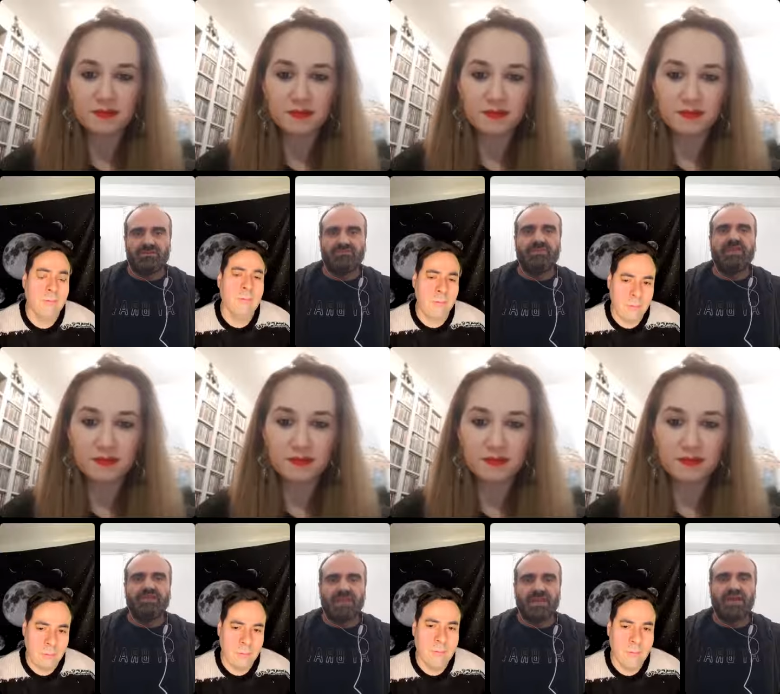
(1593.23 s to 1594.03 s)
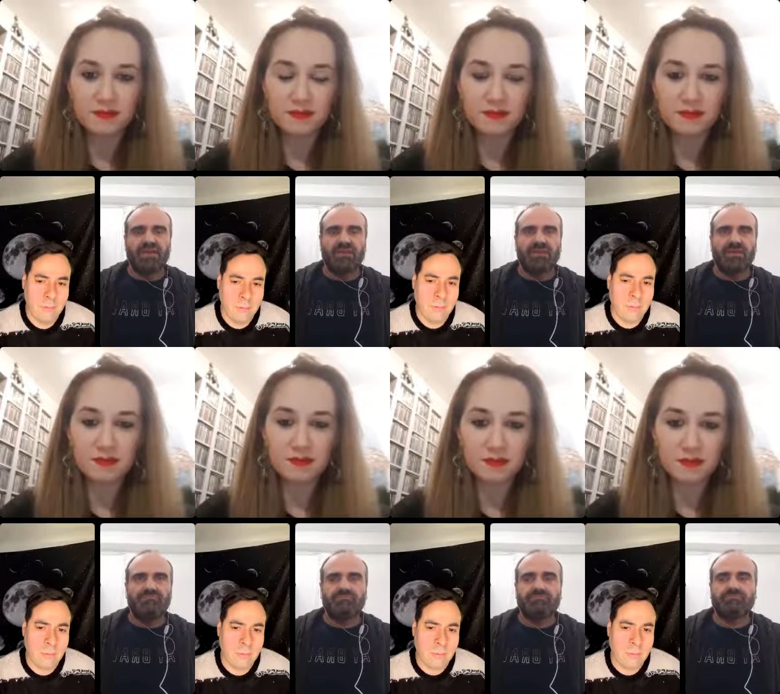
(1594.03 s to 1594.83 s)
Speaker 1: media,
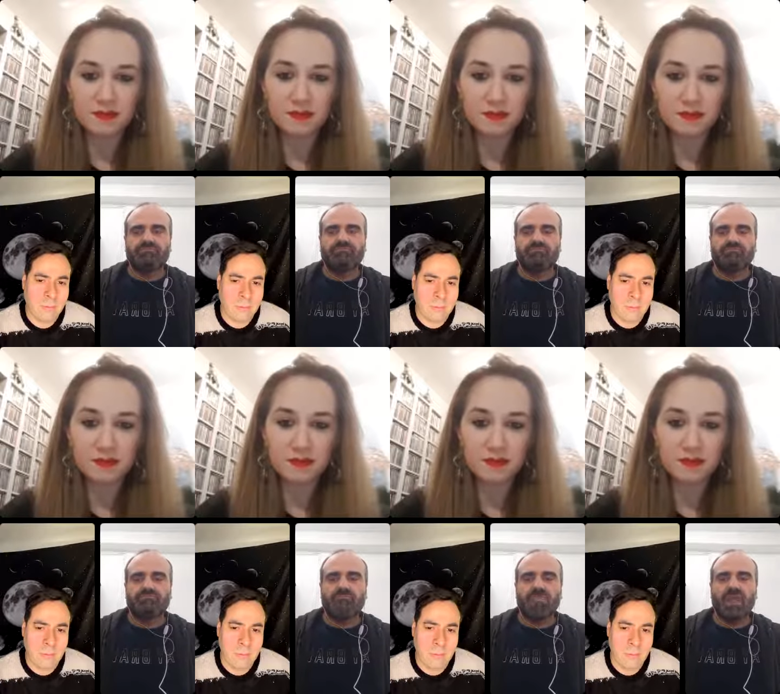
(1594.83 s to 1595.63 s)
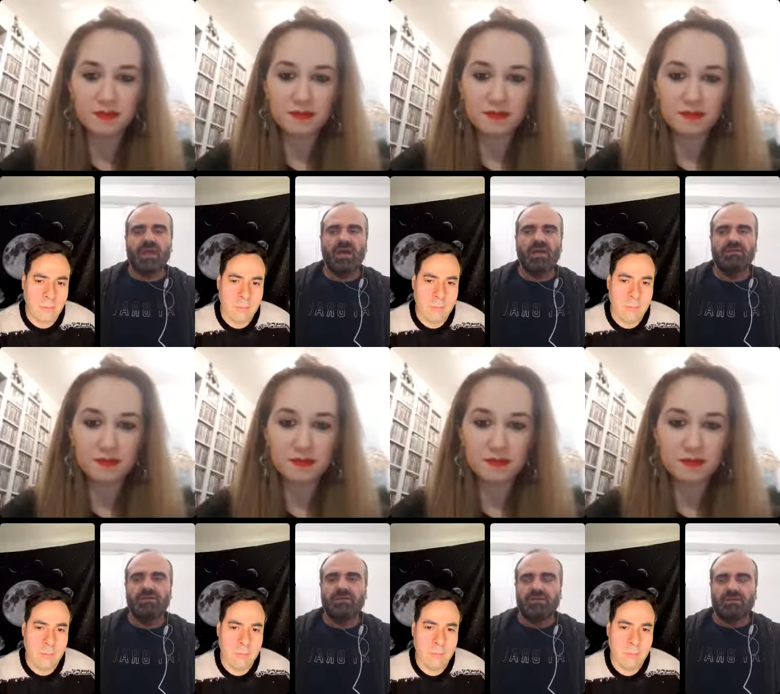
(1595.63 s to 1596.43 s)
um, uh,
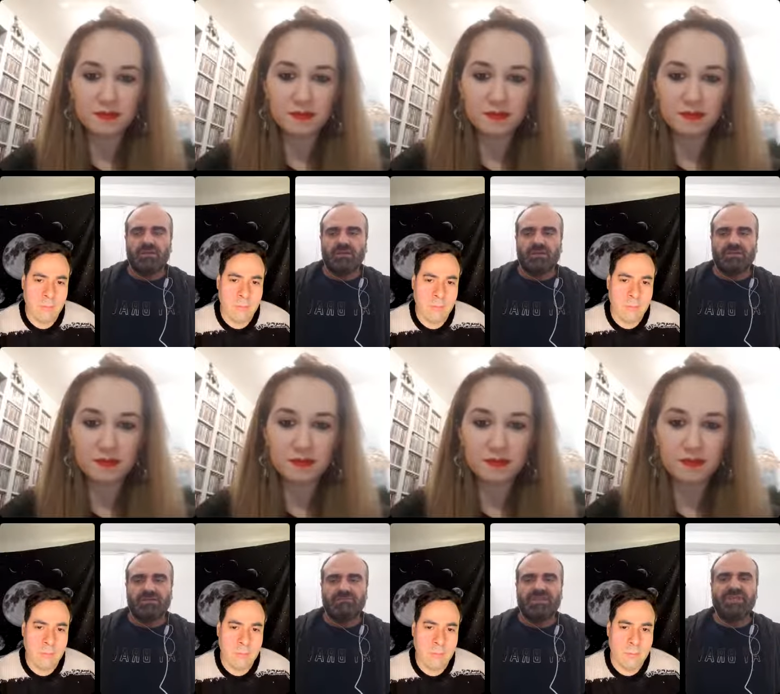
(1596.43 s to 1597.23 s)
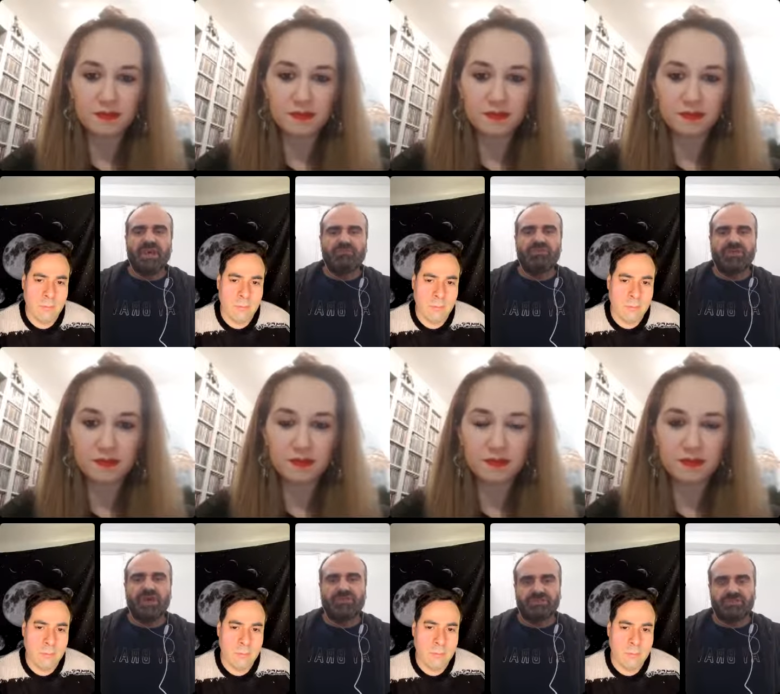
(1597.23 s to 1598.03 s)
uh, this media
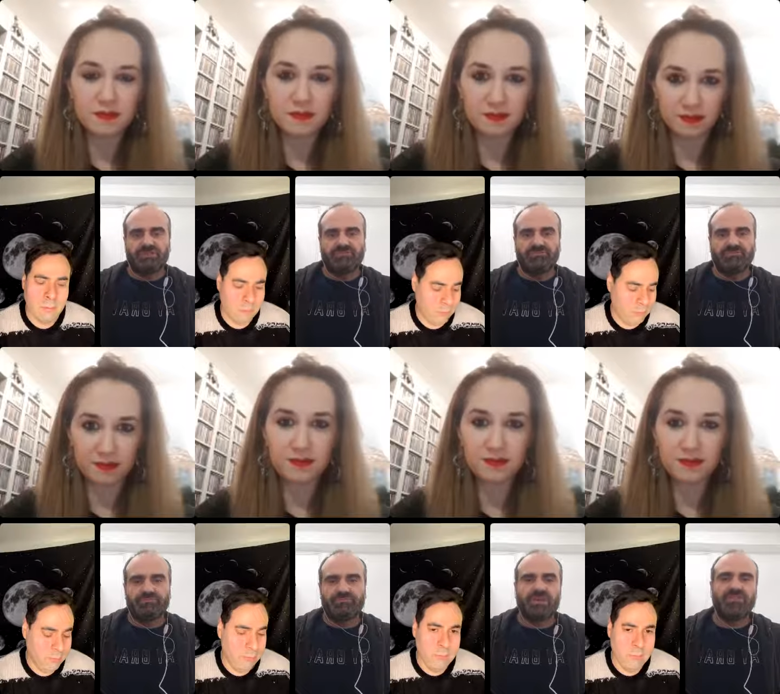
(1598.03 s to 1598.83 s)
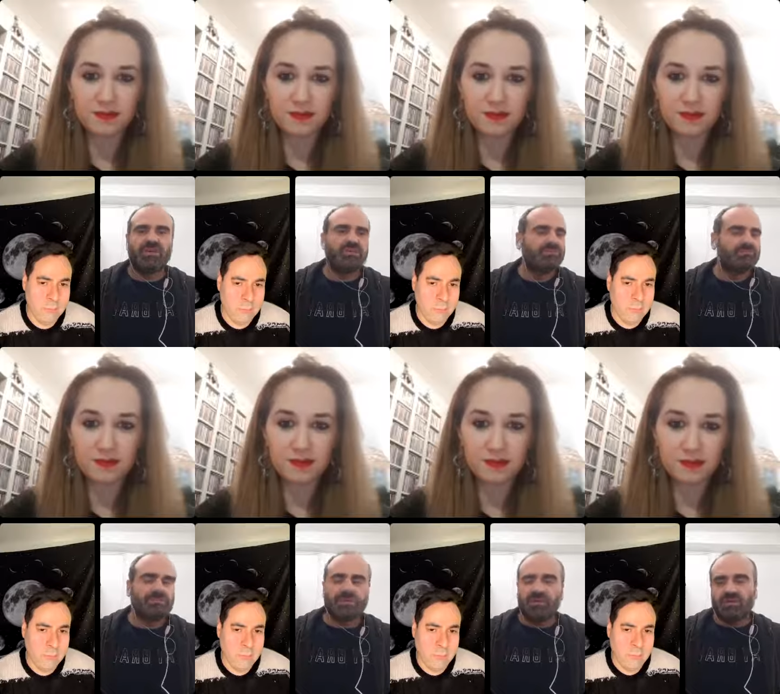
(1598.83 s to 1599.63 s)
production. I studied
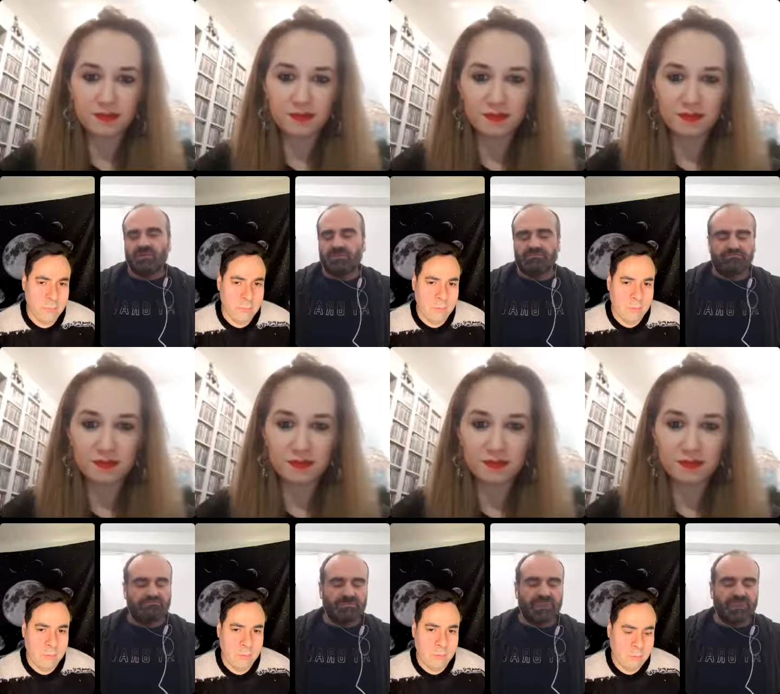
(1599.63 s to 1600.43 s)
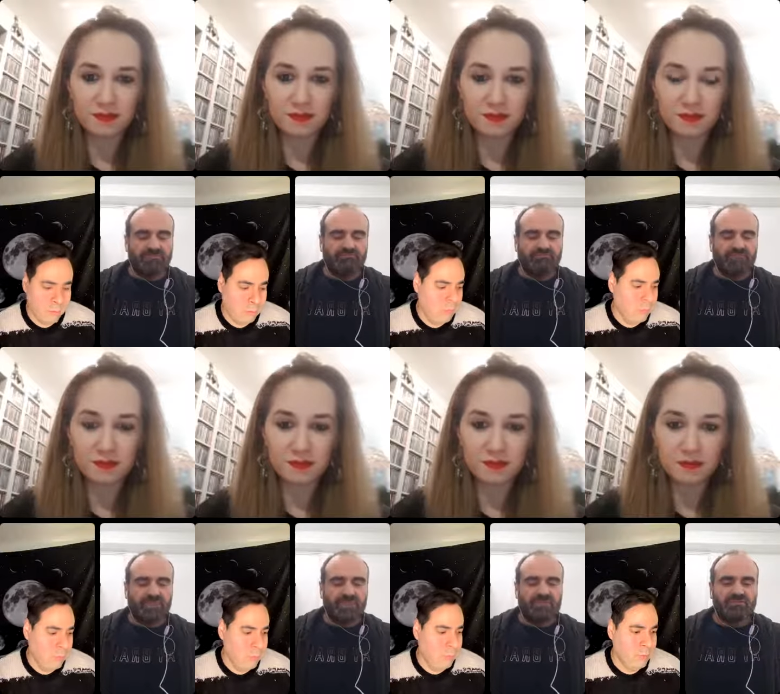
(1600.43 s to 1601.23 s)
um, um,
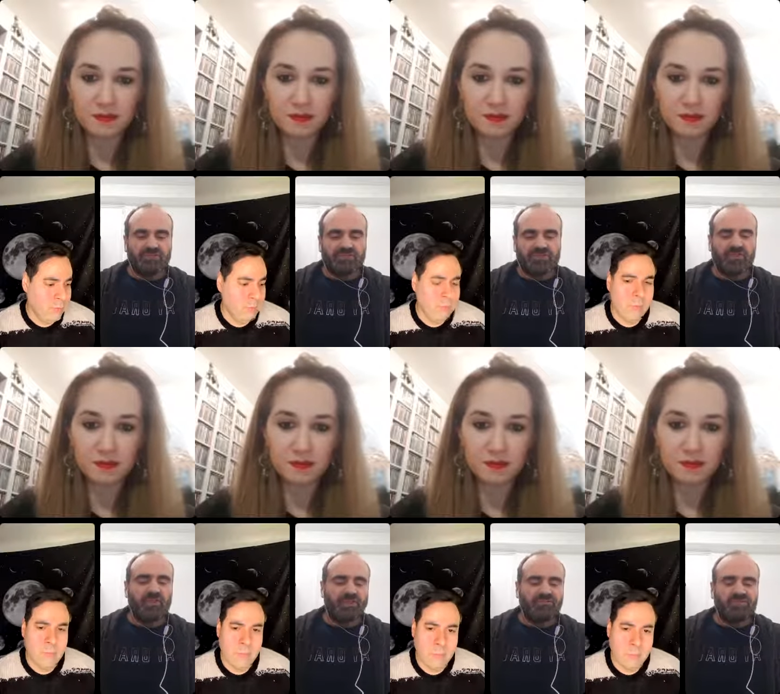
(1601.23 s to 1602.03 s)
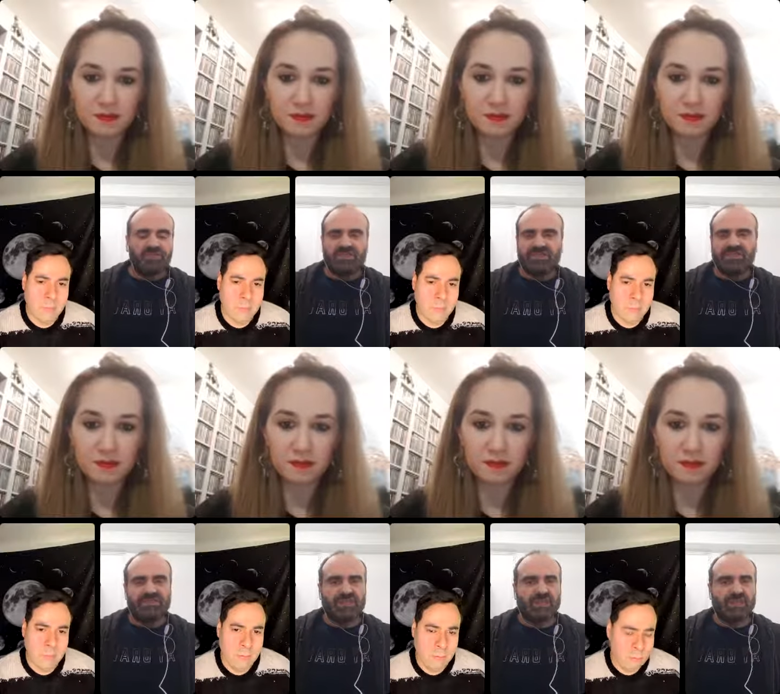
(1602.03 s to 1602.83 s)
photography,
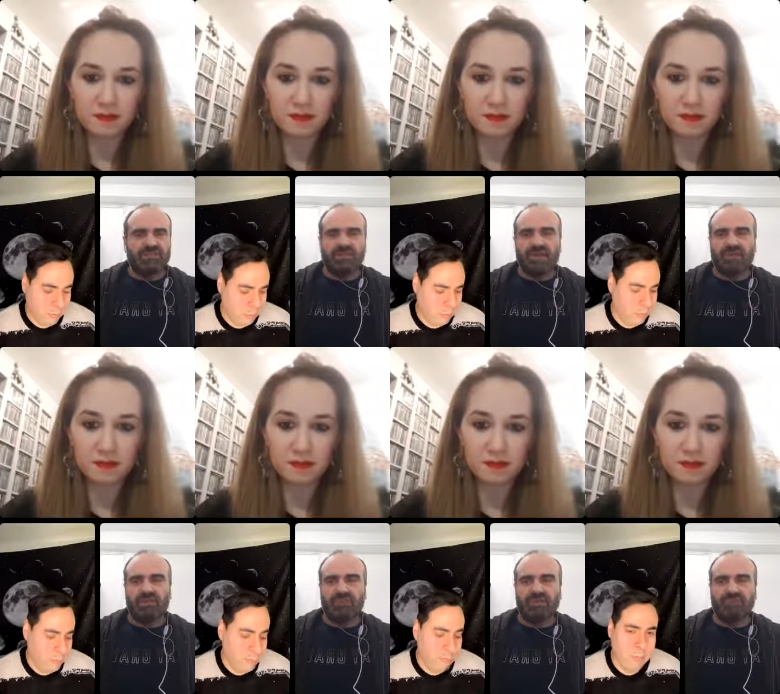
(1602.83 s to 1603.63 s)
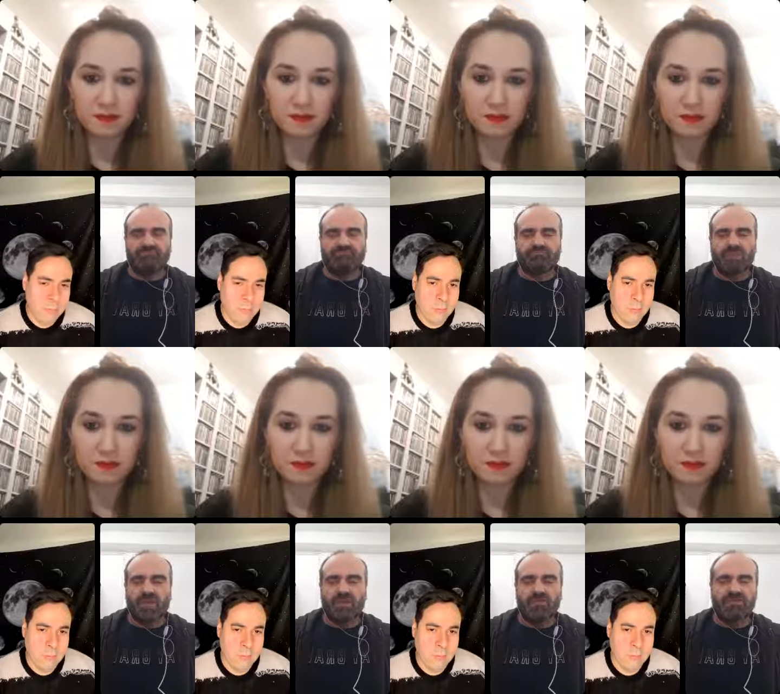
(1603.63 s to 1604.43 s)
design, and um,
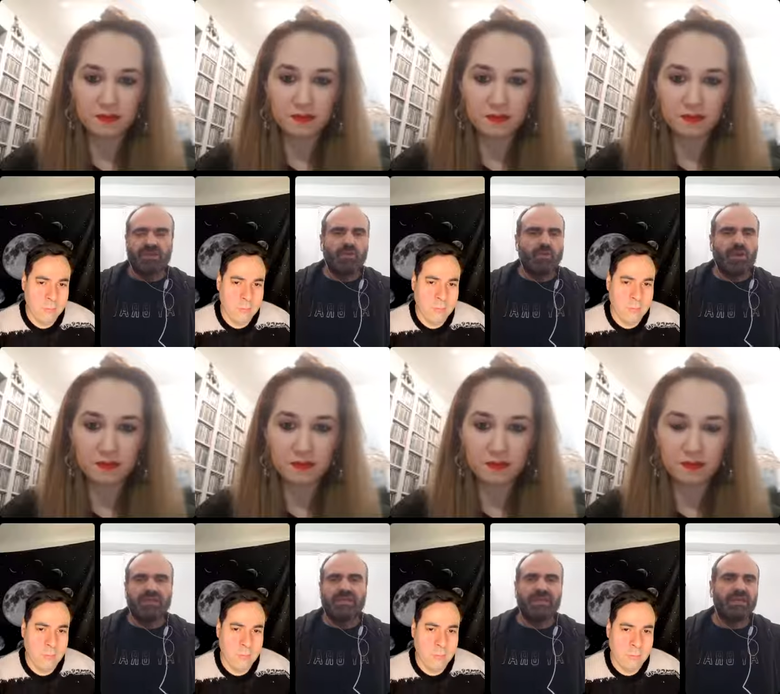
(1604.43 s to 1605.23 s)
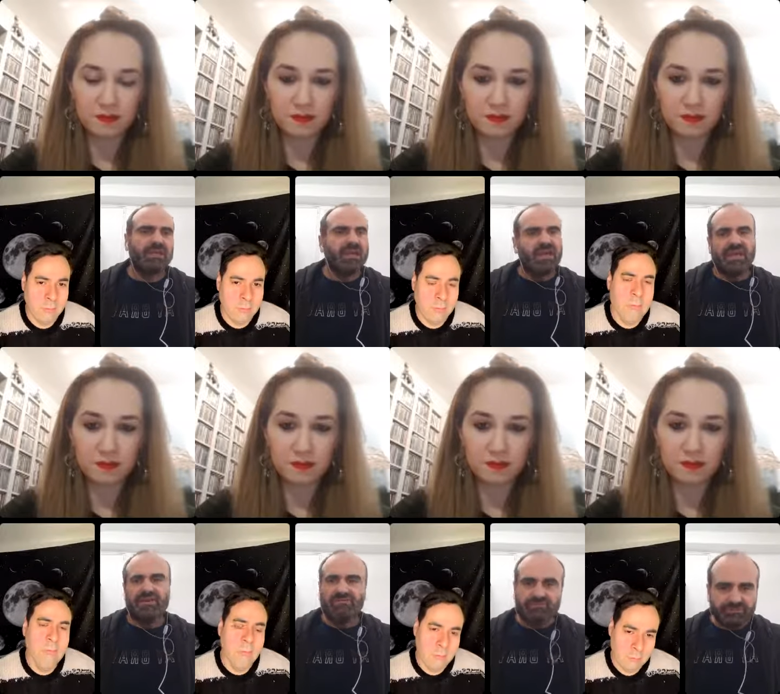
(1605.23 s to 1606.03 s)
uh, screenwriting,
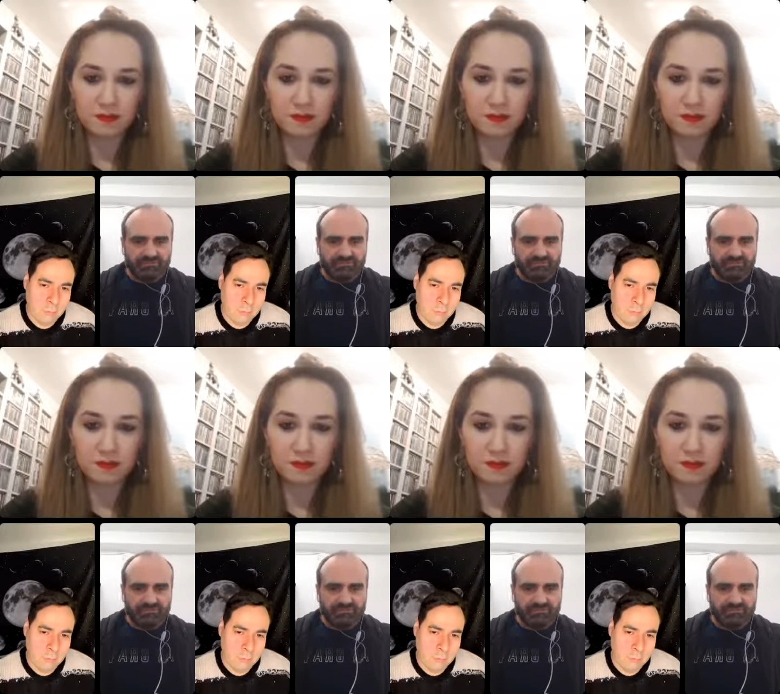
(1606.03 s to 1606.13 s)
and